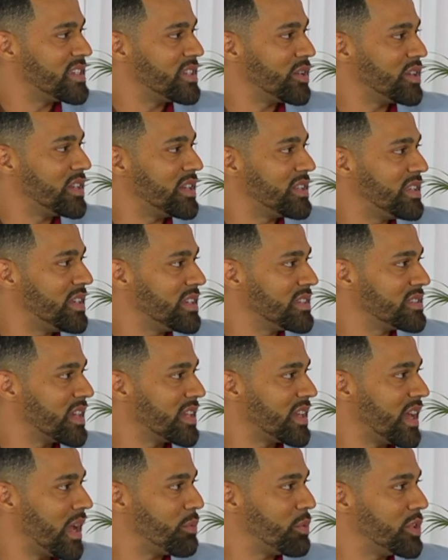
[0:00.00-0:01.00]
or the things
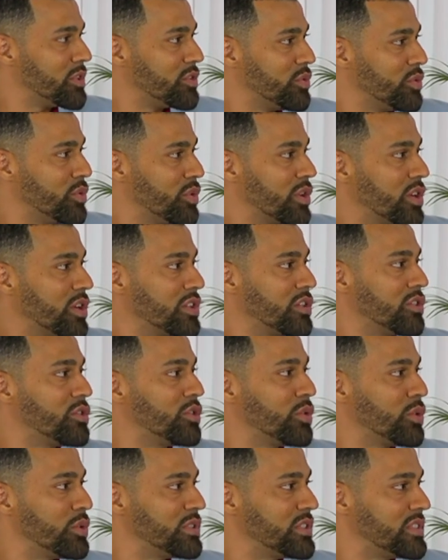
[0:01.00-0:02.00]
that I would do, could
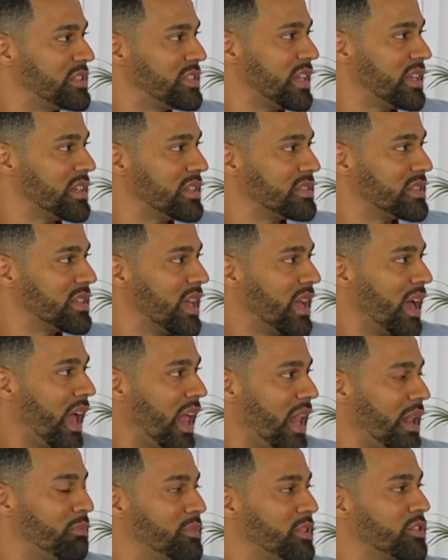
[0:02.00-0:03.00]
those things
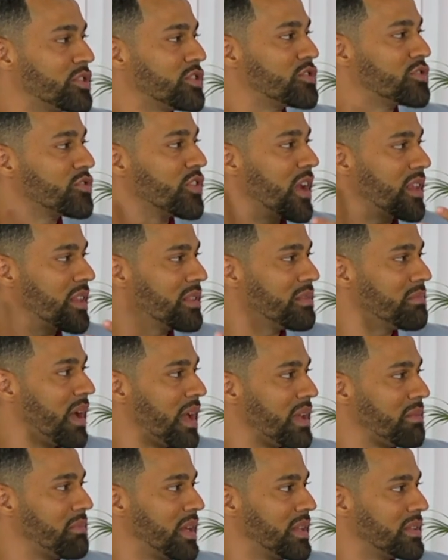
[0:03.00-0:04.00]
help to strengthen
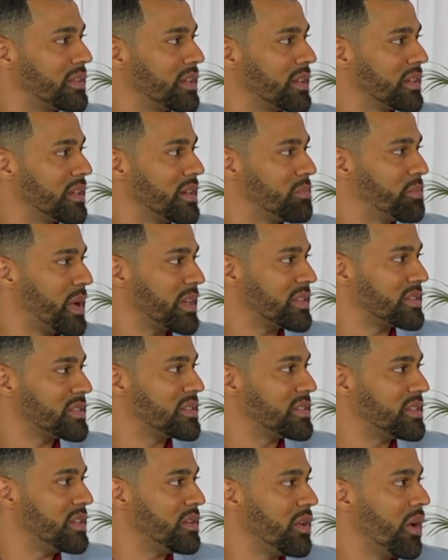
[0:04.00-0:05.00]
my mental
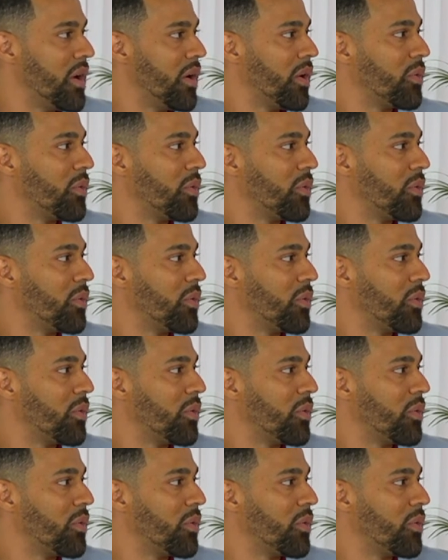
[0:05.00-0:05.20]
capacity